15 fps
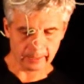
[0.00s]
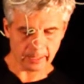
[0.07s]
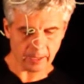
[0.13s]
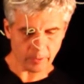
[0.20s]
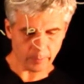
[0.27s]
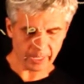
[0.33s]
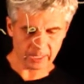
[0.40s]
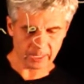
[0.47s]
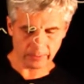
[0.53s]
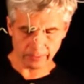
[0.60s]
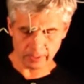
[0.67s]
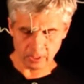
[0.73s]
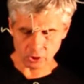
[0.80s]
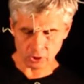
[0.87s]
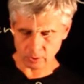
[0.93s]
now by
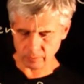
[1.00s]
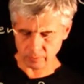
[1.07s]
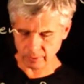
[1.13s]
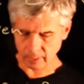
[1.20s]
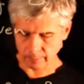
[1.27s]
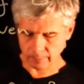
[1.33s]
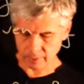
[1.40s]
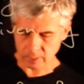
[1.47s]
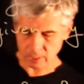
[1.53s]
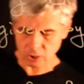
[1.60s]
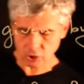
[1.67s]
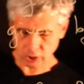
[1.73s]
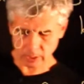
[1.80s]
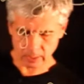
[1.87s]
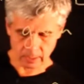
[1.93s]
definition of a
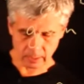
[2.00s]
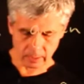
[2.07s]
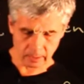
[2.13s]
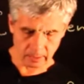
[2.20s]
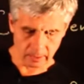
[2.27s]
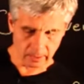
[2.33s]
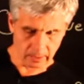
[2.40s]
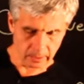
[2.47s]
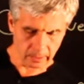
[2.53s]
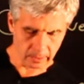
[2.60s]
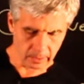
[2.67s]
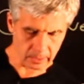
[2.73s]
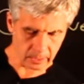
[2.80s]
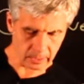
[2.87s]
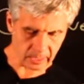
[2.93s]
composition,
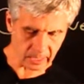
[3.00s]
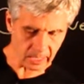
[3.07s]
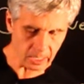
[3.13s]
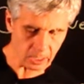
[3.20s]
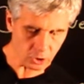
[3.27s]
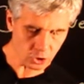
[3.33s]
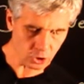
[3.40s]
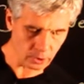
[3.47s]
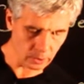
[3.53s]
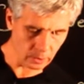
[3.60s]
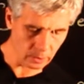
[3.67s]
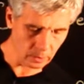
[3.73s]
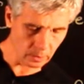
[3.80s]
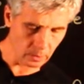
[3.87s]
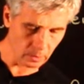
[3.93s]
this is H
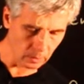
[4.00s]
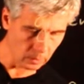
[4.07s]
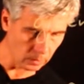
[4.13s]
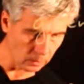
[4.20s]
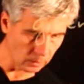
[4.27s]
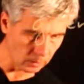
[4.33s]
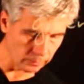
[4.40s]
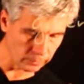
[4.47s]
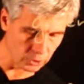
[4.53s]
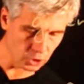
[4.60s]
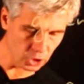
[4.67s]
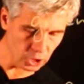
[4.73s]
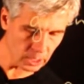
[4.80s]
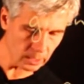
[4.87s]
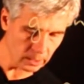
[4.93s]
of
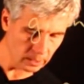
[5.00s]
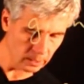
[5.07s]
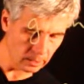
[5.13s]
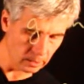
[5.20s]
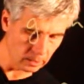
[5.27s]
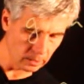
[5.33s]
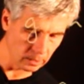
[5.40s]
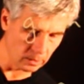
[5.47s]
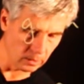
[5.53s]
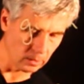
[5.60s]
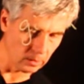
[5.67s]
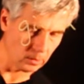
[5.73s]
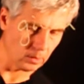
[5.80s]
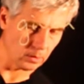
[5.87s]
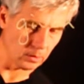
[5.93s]
G
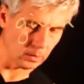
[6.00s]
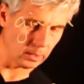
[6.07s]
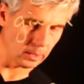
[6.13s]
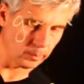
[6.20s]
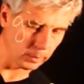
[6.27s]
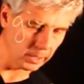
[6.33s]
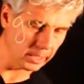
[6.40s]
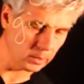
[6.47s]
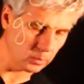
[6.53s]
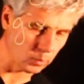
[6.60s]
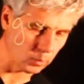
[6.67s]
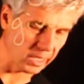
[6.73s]
applied to